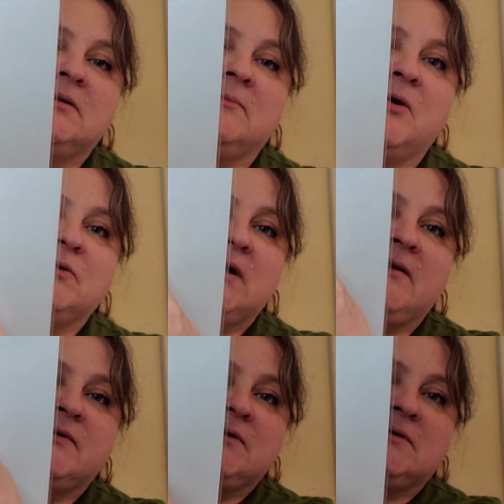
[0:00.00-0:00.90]
the
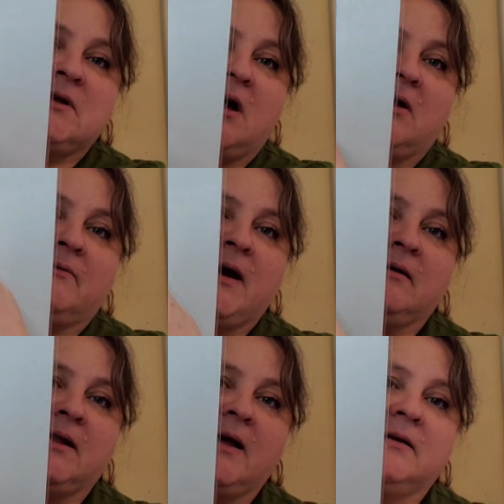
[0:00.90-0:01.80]
motifs all
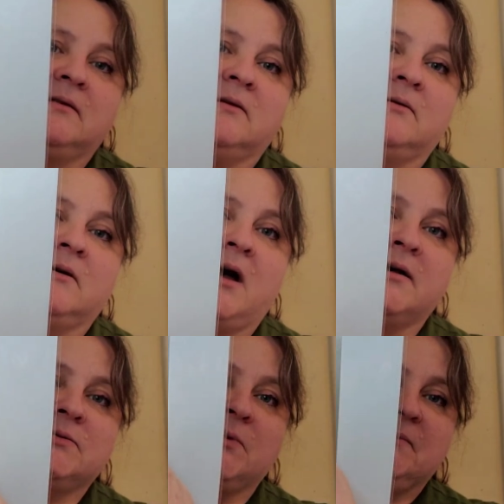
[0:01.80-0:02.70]
around like the
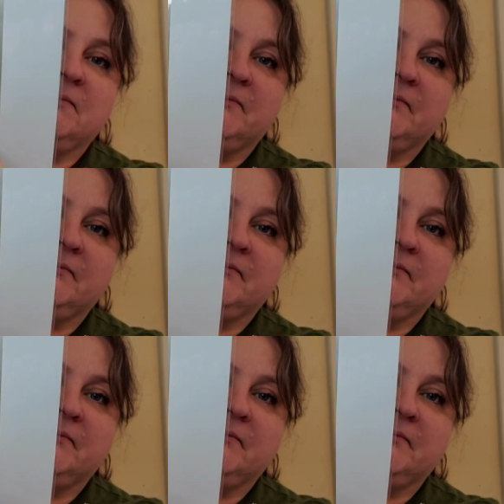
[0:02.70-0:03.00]
Oz one.